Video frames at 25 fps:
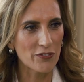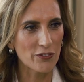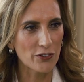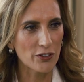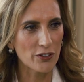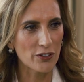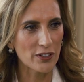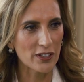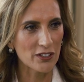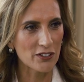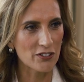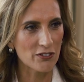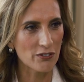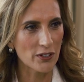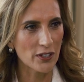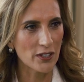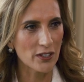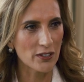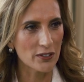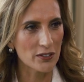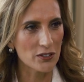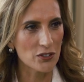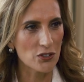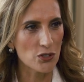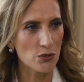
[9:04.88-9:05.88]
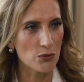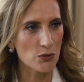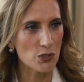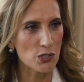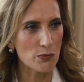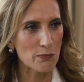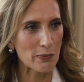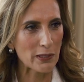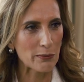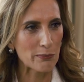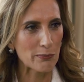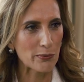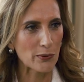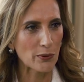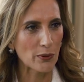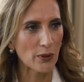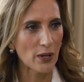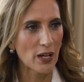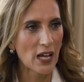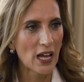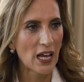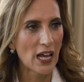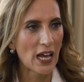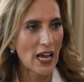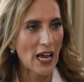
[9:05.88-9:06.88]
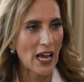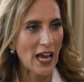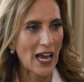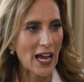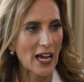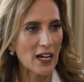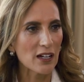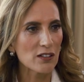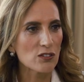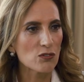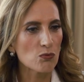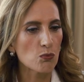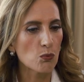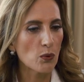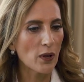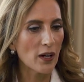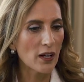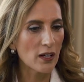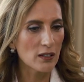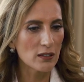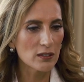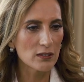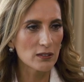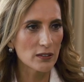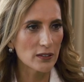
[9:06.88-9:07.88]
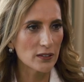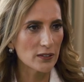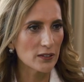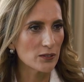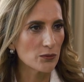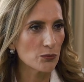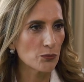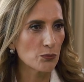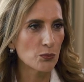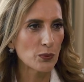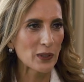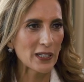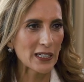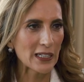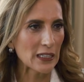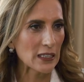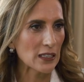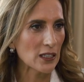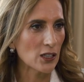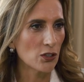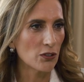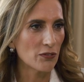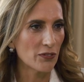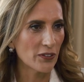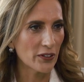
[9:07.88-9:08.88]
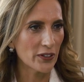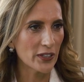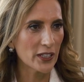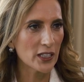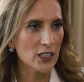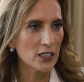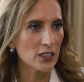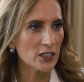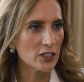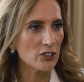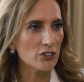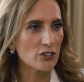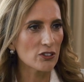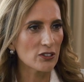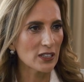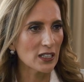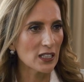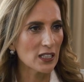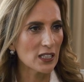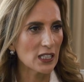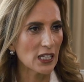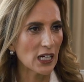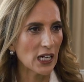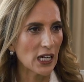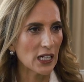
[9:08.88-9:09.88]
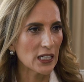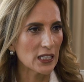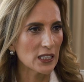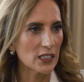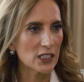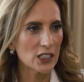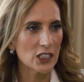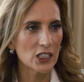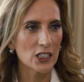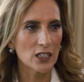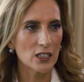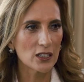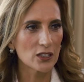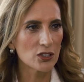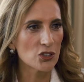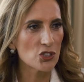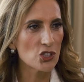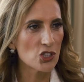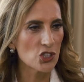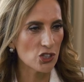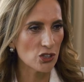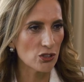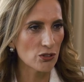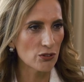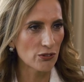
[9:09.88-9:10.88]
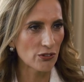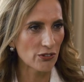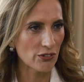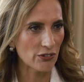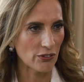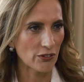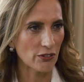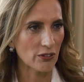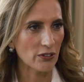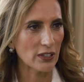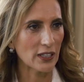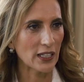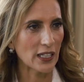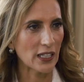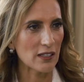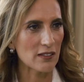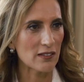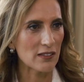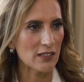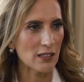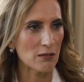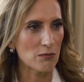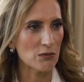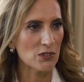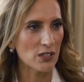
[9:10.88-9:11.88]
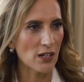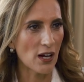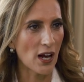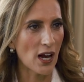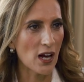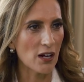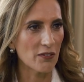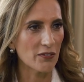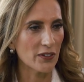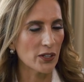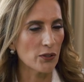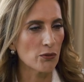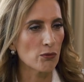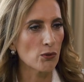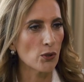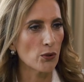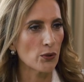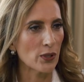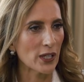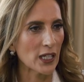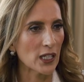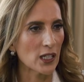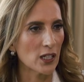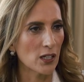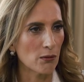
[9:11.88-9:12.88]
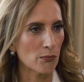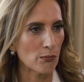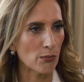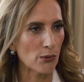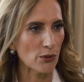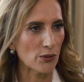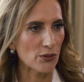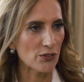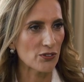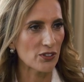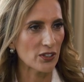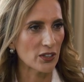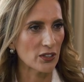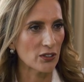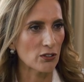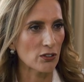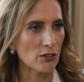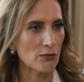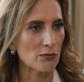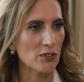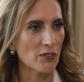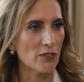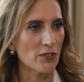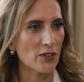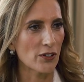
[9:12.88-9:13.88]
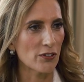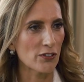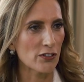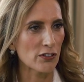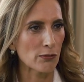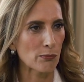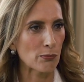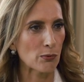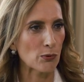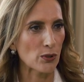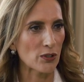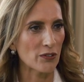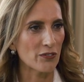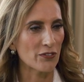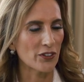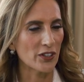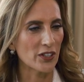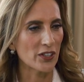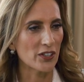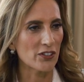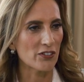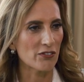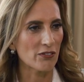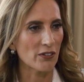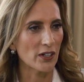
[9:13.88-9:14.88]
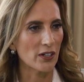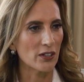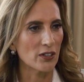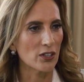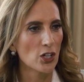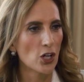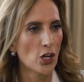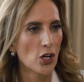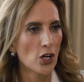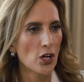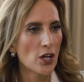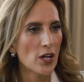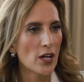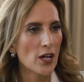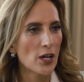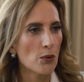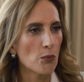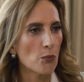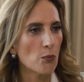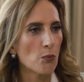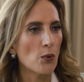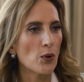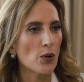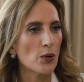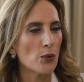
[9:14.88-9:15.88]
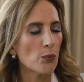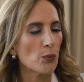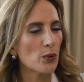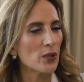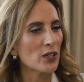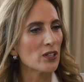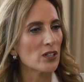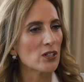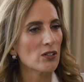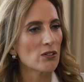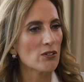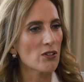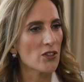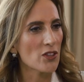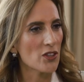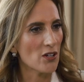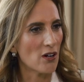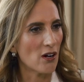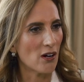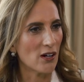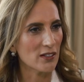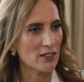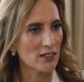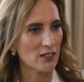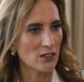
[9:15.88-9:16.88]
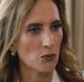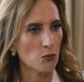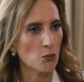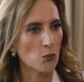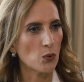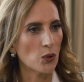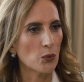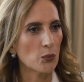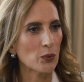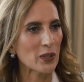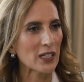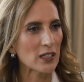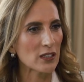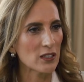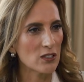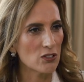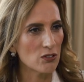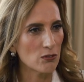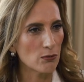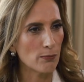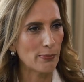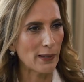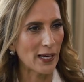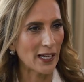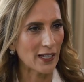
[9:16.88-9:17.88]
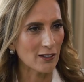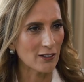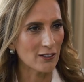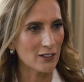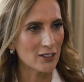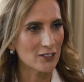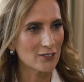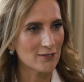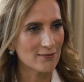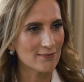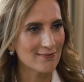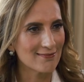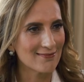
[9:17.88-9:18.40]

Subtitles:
for Israel and the Jewish people. As well, we know very clearly that young Jews certainly seem to have eroding numbers in terms of their support for Israel. What are your thoughts on what we could do better?